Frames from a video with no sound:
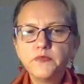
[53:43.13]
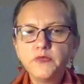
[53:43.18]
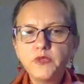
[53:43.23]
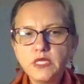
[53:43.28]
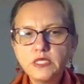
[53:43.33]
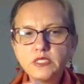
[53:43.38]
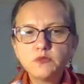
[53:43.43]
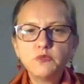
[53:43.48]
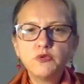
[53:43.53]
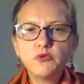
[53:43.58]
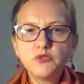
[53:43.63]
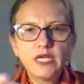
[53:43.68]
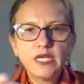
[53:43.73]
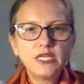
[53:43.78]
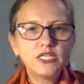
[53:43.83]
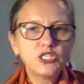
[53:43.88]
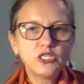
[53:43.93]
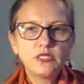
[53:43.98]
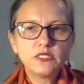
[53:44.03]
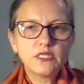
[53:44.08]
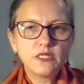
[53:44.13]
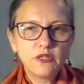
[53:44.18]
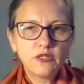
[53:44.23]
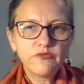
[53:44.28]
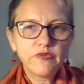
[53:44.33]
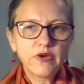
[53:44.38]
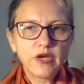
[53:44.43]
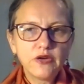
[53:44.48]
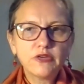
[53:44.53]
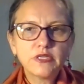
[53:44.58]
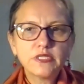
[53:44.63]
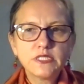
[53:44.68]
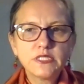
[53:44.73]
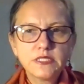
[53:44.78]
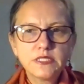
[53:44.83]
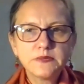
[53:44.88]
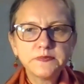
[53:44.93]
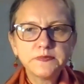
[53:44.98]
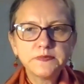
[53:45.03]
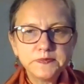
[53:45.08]
these mutations in the
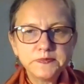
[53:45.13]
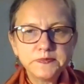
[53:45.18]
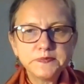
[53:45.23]
virus.